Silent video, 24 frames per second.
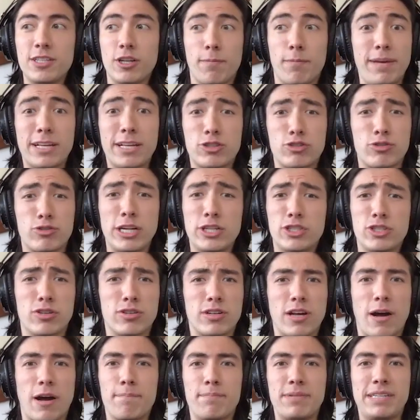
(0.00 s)
traditional
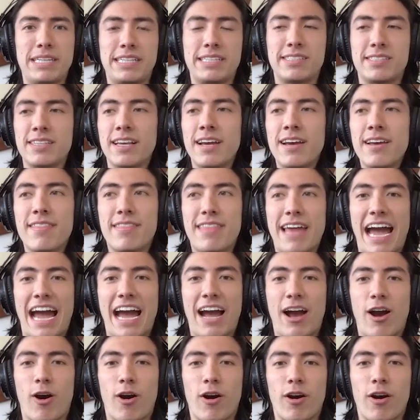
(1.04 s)
companies that
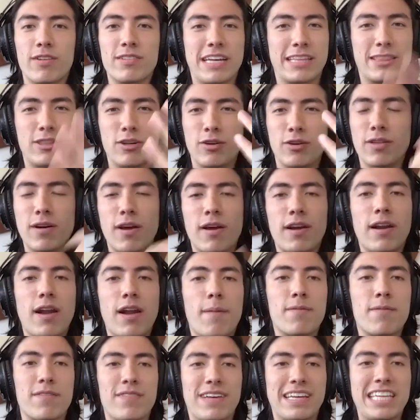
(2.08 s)
are there are a
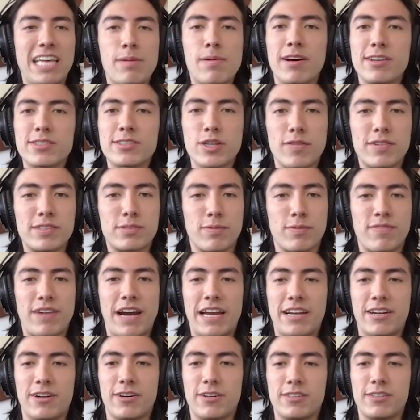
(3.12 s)
number of email service
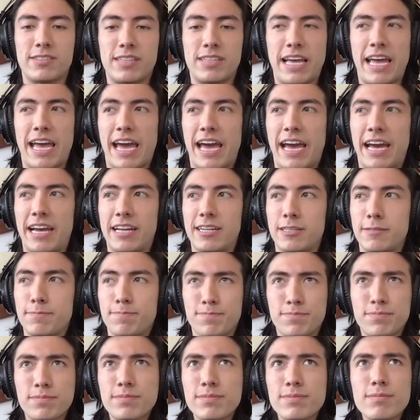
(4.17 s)
providers, and
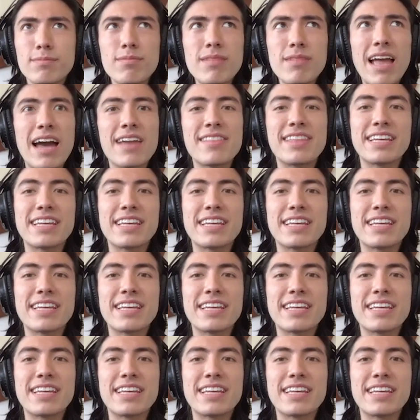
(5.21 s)
I think